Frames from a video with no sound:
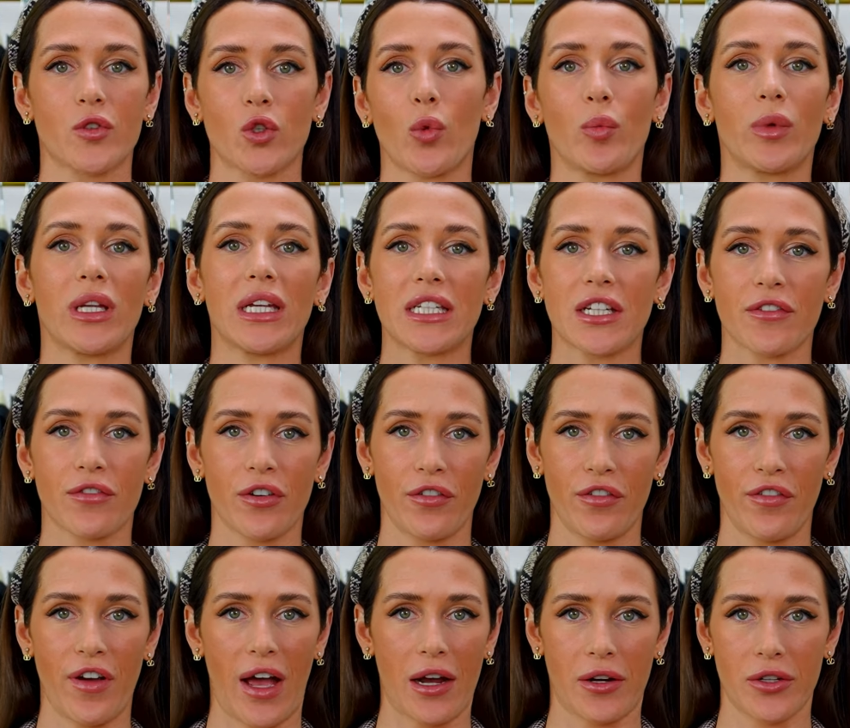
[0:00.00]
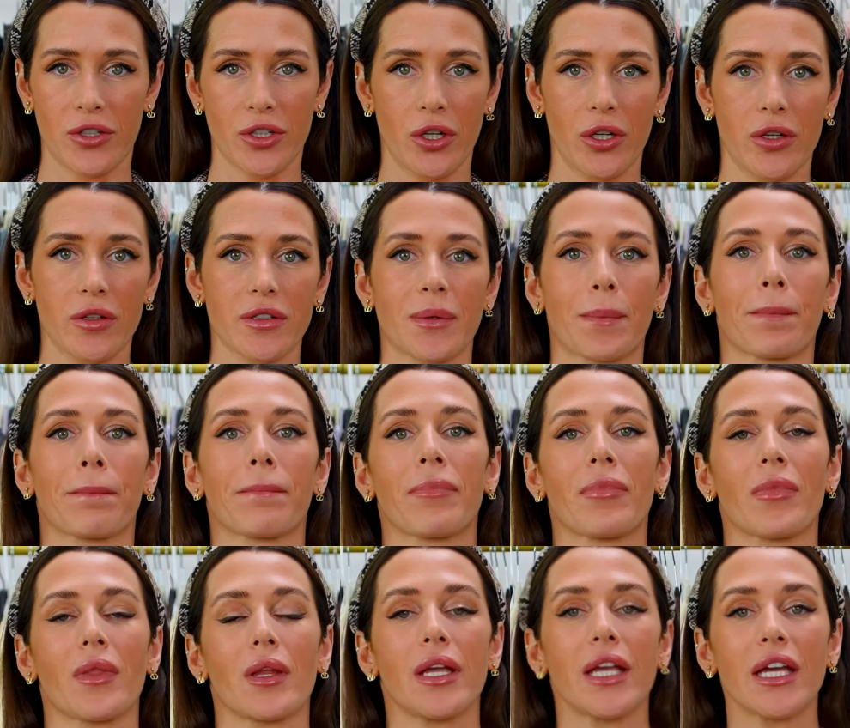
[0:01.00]
so many different factors.
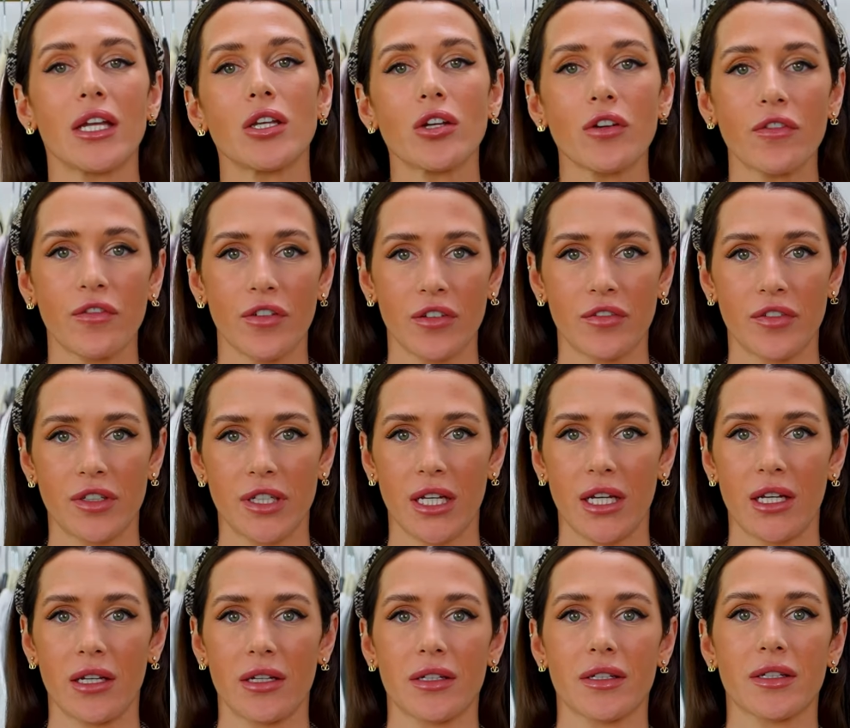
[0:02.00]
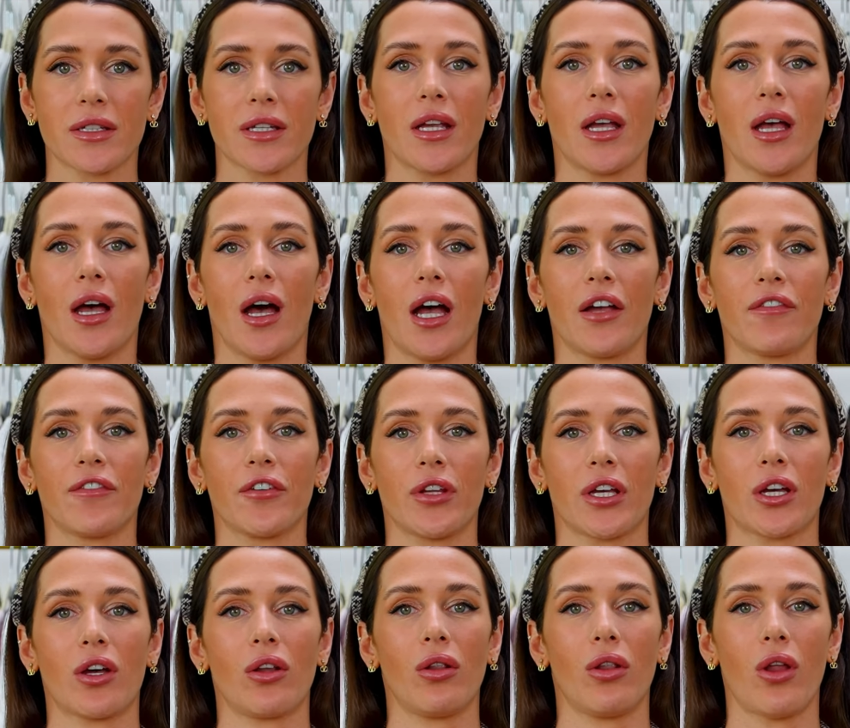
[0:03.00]
In your 50s, I feel
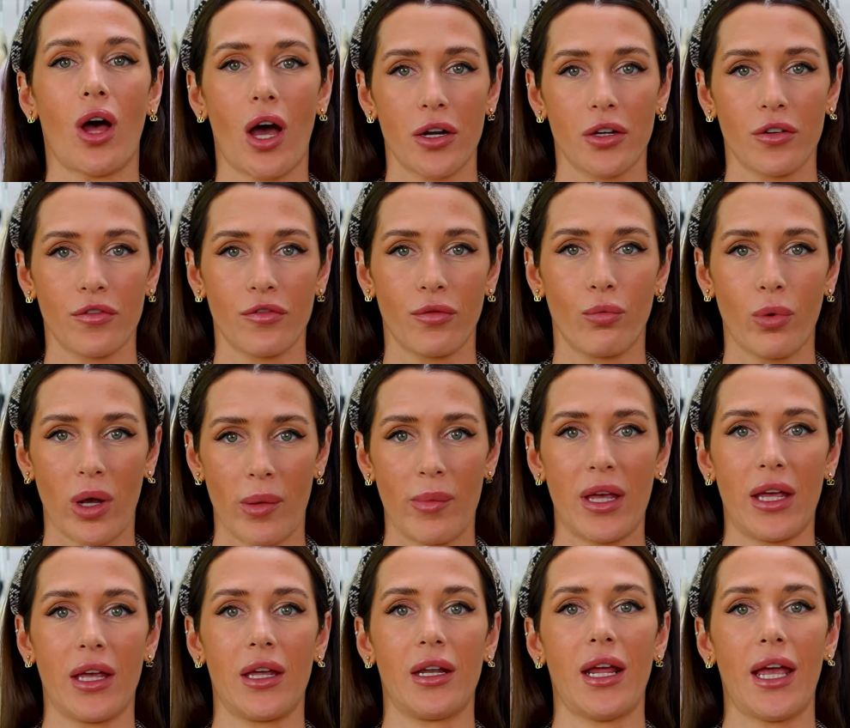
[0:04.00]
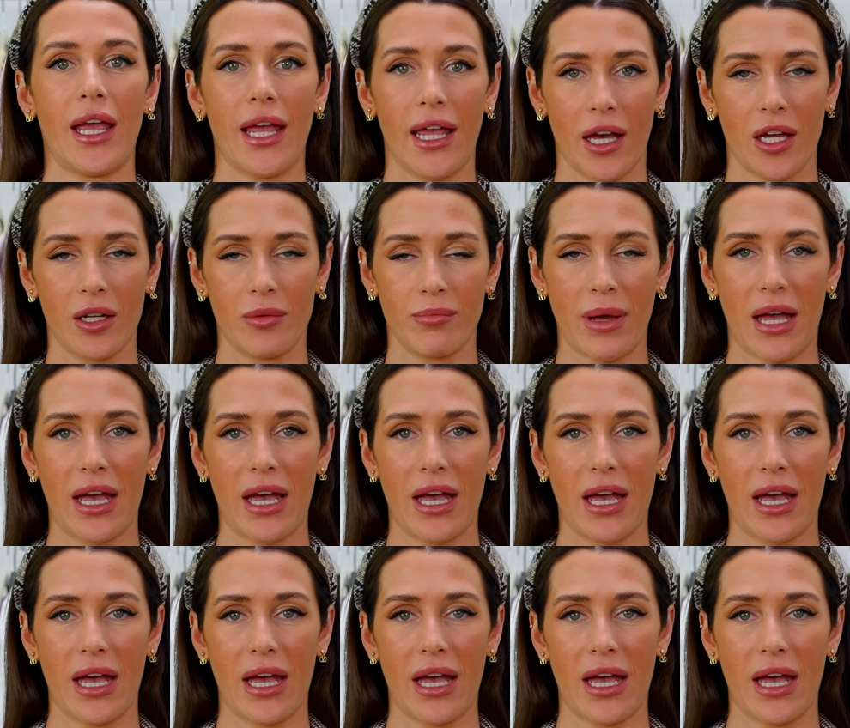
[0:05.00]
like a lot of women and